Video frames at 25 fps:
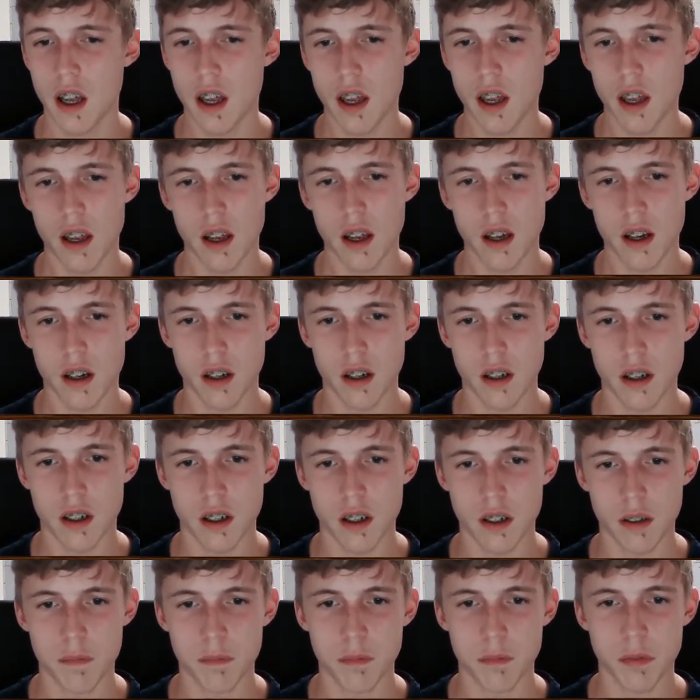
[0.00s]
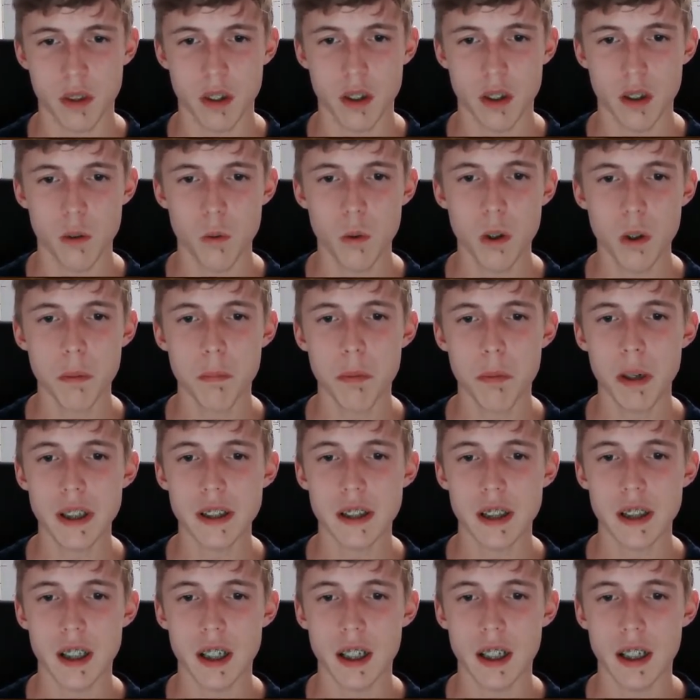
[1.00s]
We're
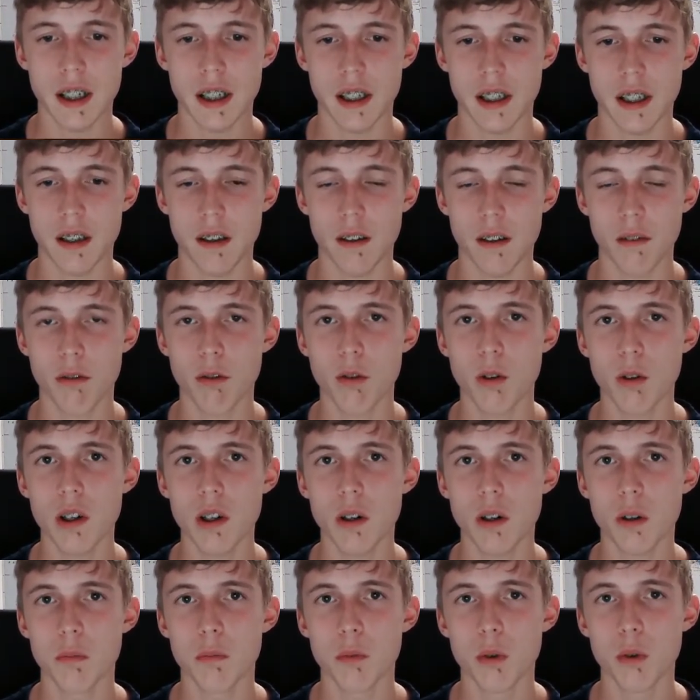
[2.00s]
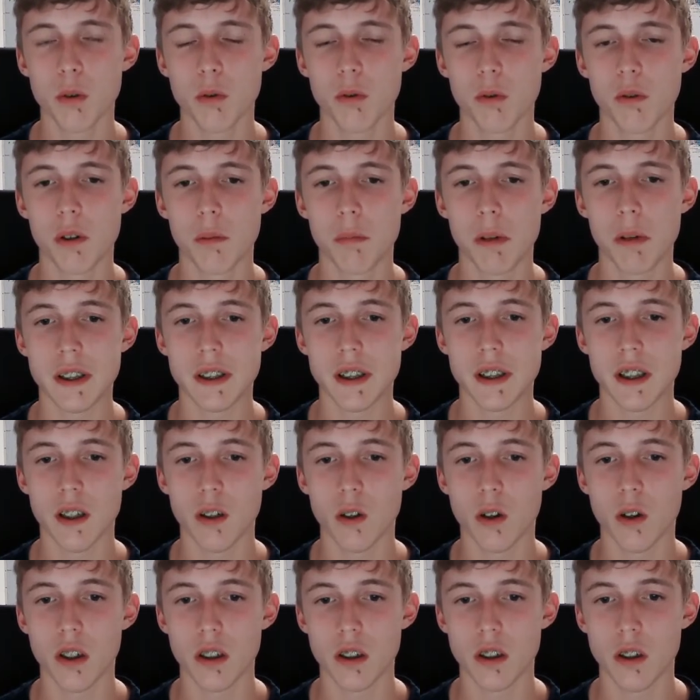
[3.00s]
basically, if we don't move, we're basically
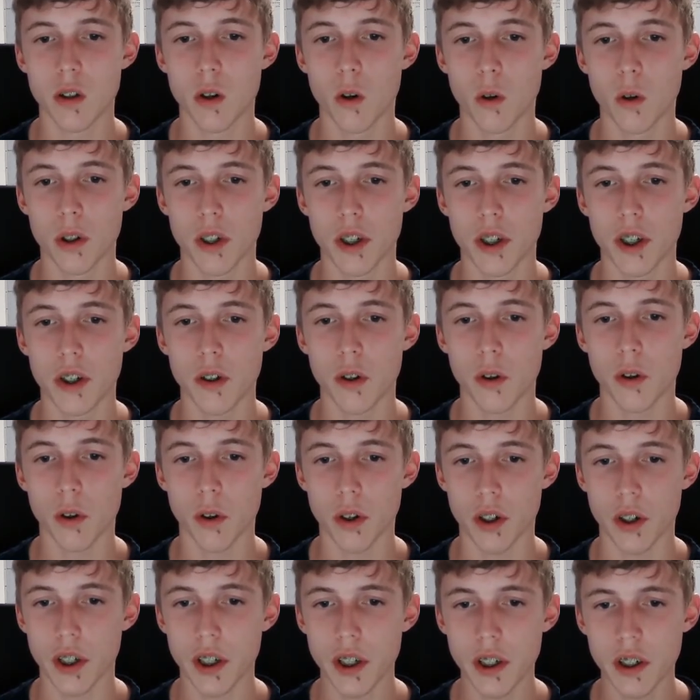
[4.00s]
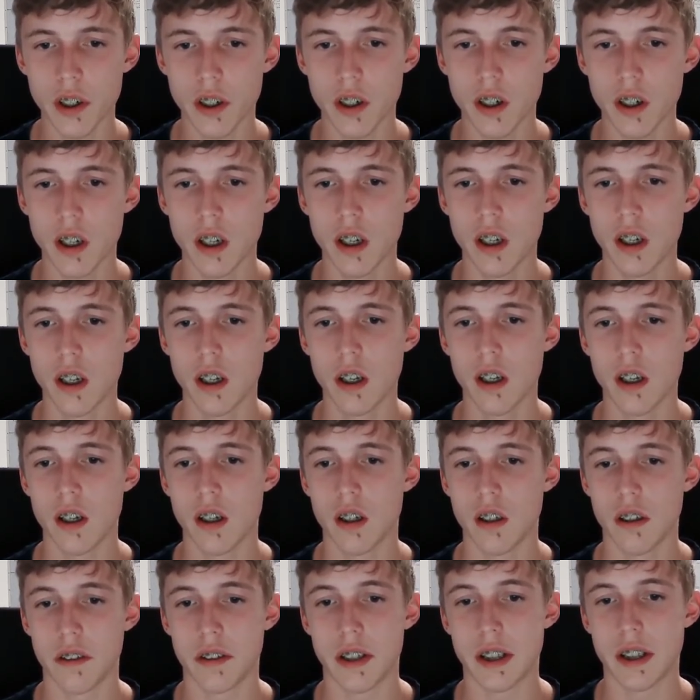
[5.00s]
going to go here or here.
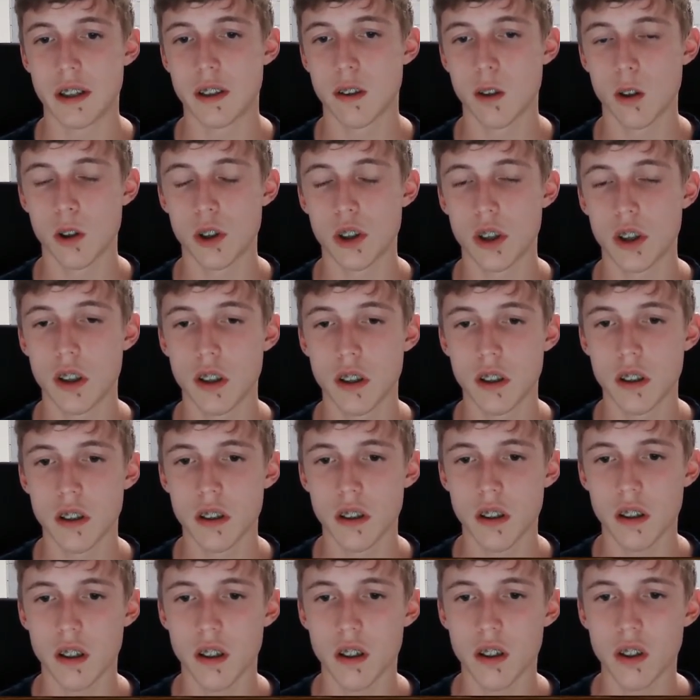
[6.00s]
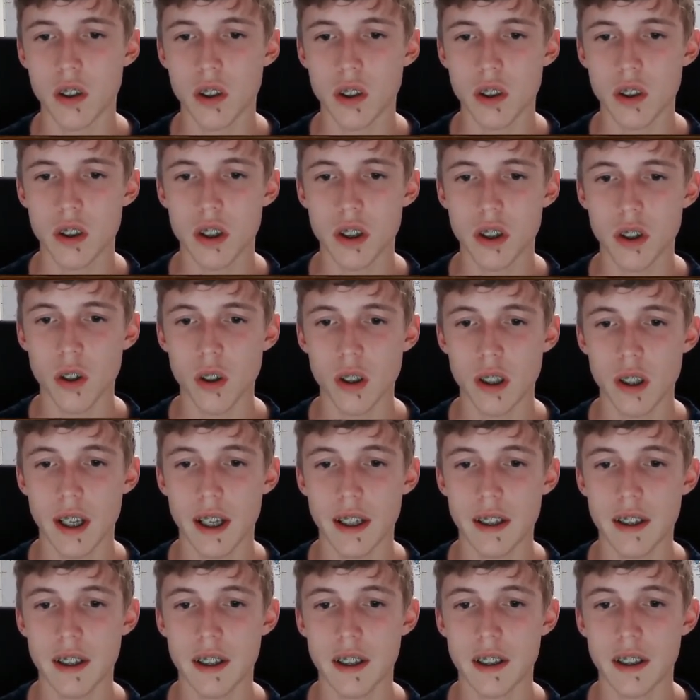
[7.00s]
That's logical, to not
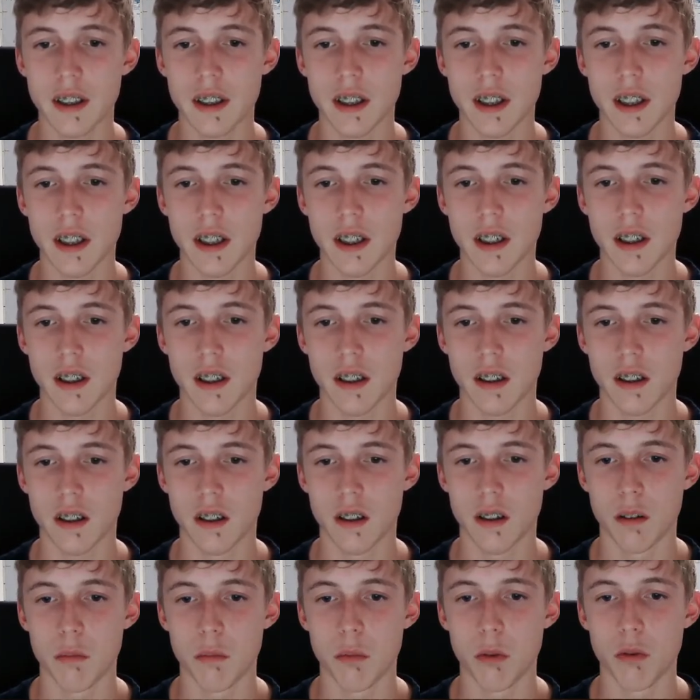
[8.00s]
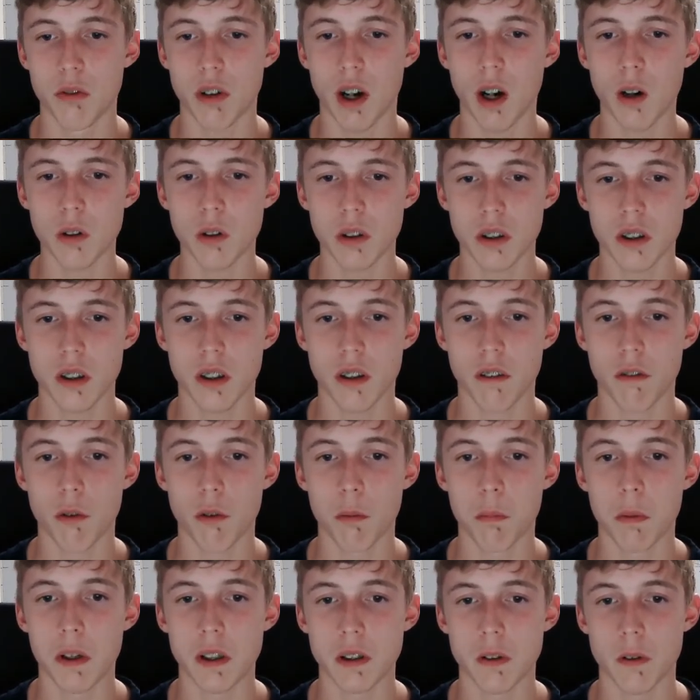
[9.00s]
let the king move out. If we
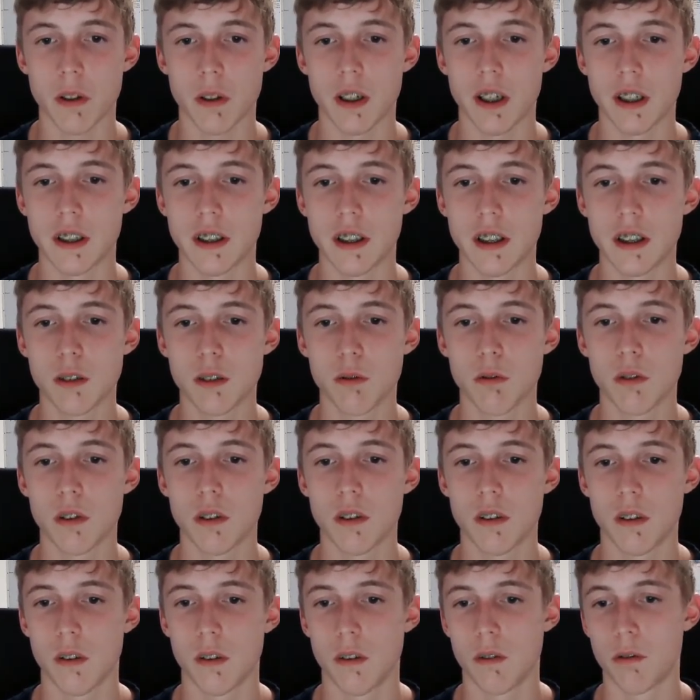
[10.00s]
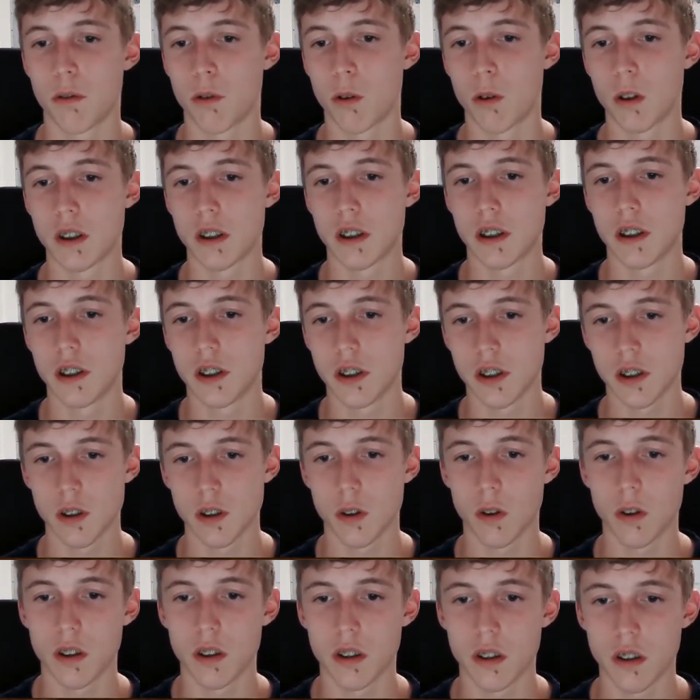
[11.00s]
play something like this, of course, he's just
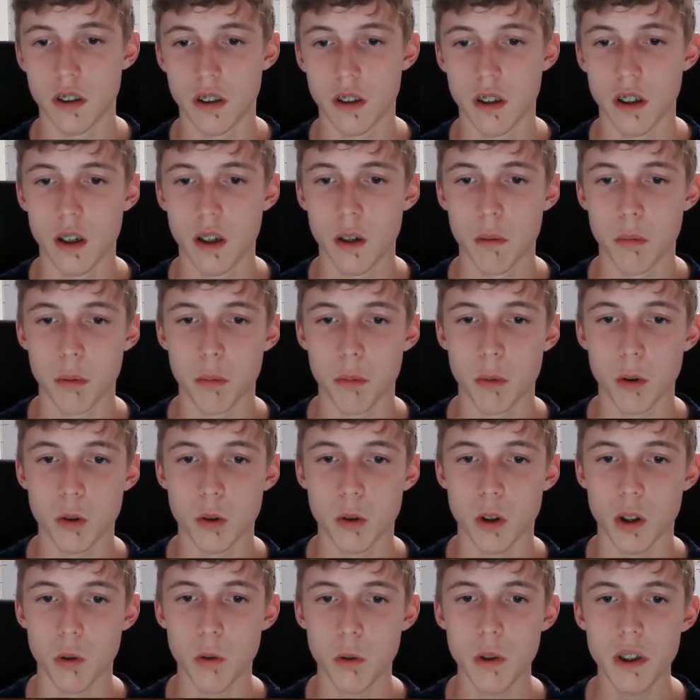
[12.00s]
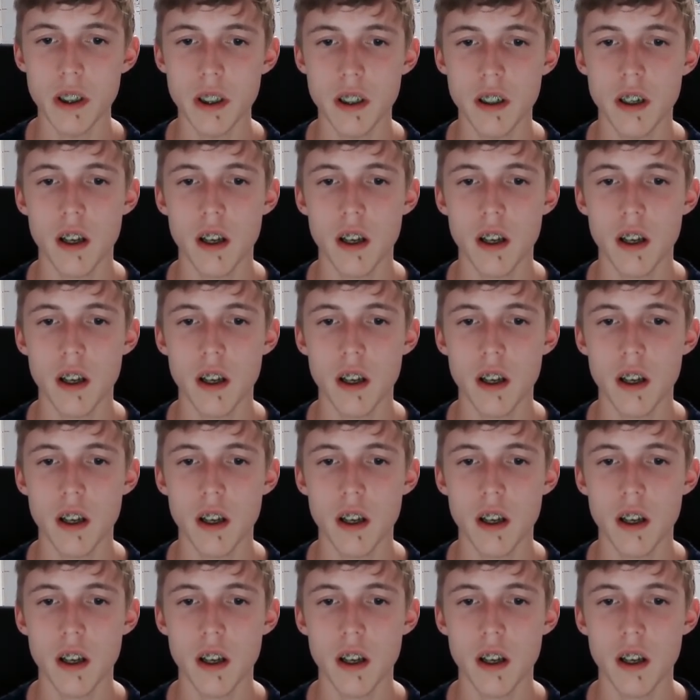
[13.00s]
going to promote a queen.